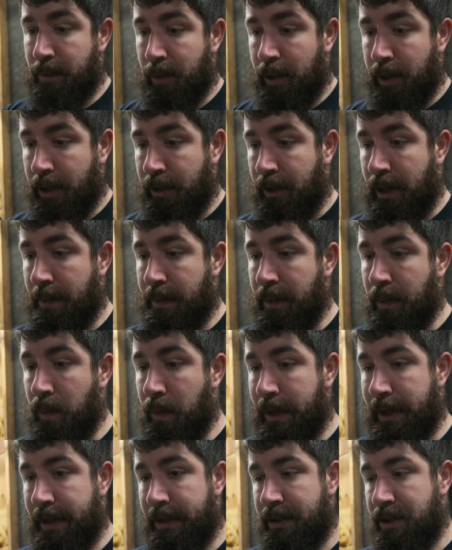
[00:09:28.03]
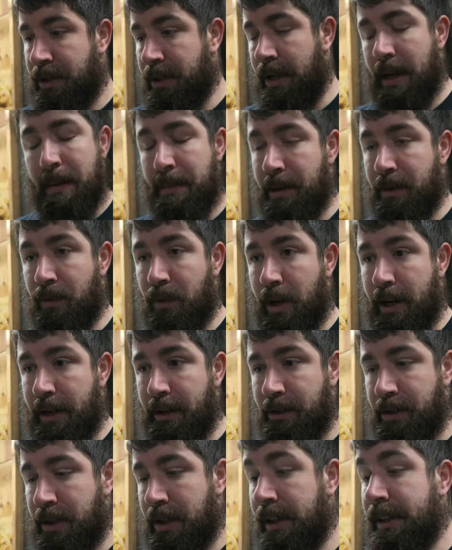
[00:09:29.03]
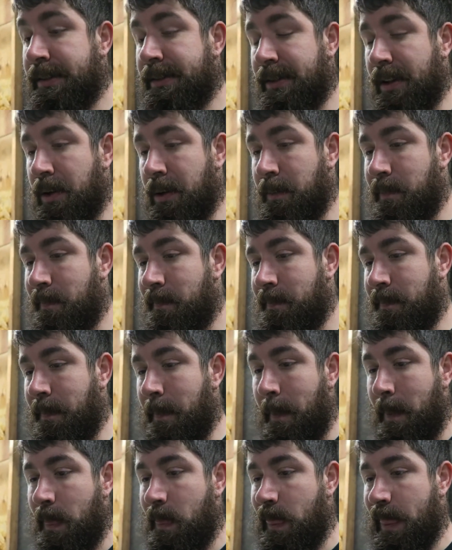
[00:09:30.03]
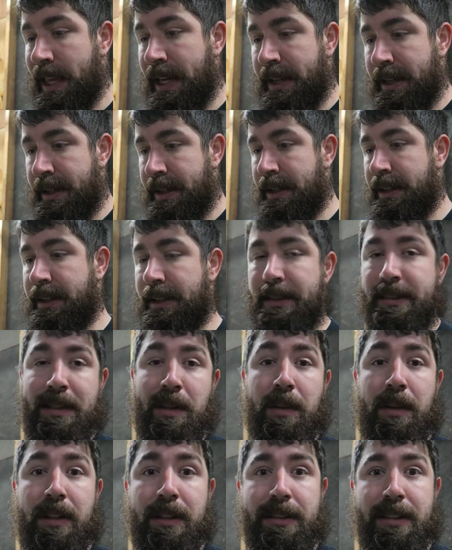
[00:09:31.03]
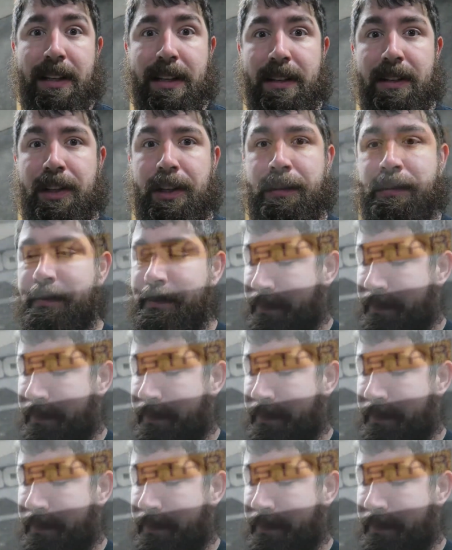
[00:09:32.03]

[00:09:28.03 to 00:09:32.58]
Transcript: a pretty crappy wrench. So let's see what it looks like on there.